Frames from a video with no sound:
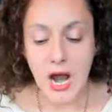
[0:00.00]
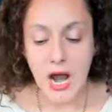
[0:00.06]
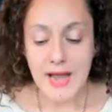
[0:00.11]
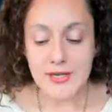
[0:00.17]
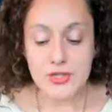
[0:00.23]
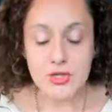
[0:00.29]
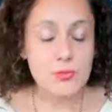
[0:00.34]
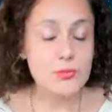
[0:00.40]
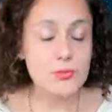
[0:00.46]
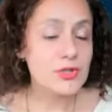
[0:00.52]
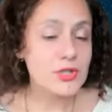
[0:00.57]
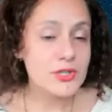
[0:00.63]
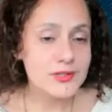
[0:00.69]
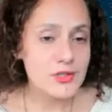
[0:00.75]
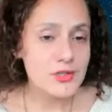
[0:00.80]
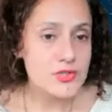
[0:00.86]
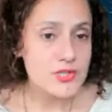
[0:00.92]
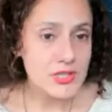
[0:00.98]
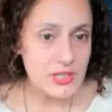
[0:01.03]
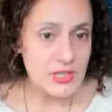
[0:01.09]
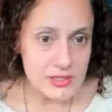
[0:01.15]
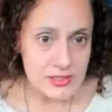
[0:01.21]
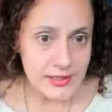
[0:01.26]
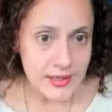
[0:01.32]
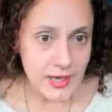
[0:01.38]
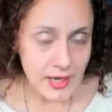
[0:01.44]
i don't think there's an
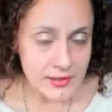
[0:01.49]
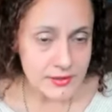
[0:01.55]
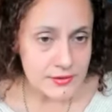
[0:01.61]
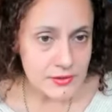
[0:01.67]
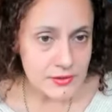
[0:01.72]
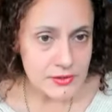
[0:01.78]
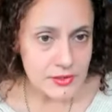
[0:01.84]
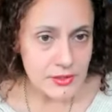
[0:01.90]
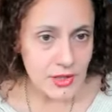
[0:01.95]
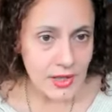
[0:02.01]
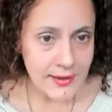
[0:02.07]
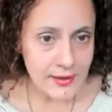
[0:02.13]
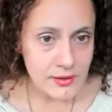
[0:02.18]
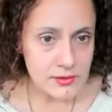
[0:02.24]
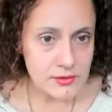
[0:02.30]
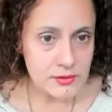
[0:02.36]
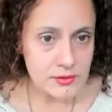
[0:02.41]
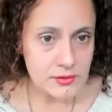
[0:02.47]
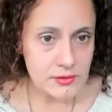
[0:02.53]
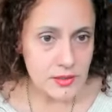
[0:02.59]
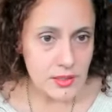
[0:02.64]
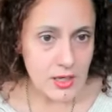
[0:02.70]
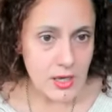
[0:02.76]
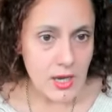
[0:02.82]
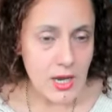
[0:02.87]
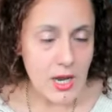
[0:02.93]
easy answer to that
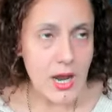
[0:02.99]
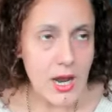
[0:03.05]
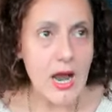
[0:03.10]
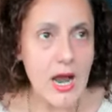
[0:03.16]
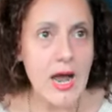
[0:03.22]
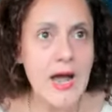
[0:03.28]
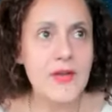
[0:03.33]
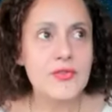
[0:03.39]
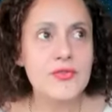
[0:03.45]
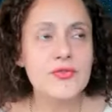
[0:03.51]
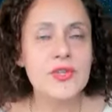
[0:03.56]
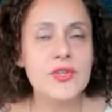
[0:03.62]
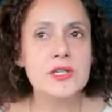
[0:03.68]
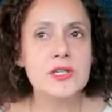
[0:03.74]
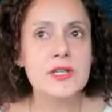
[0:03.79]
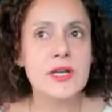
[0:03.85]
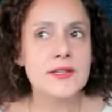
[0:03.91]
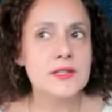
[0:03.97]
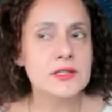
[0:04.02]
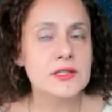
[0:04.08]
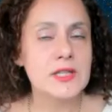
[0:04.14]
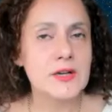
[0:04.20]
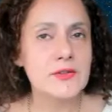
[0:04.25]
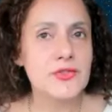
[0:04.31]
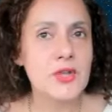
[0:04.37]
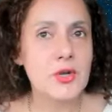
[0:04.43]
i feel that the
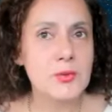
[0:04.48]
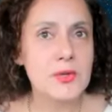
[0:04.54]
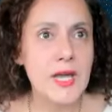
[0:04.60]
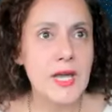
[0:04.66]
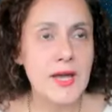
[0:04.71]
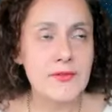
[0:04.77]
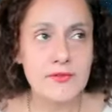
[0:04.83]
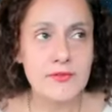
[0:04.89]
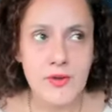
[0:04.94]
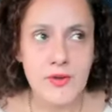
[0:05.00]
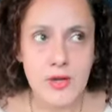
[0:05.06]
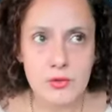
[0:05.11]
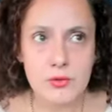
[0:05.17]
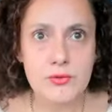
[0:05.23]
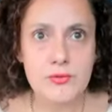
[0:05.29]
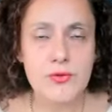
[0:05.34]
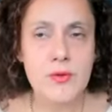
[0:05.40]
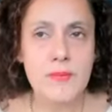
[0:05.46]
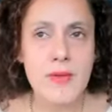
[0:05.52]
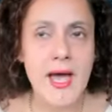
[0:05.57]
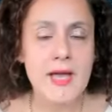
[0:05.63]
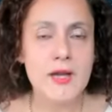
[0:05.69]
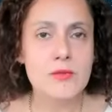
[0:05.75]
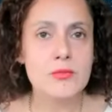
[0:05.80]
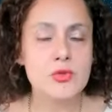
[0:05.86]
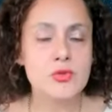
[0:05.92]
love that we have felt from
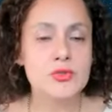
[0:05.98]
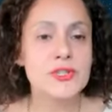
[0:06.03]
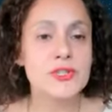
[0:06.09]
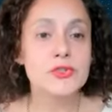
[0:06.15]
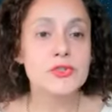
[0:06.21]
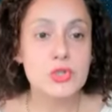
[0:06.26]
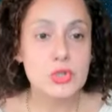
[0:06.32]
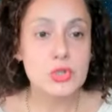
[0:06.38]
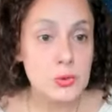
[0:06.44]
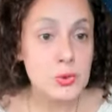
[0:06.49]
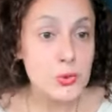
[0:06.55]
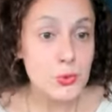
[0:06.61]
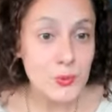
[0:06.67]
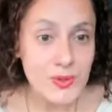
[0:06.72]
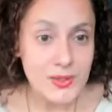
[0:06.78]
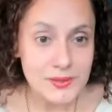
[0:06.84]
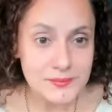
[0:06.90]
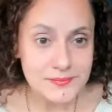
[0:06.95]
animals is true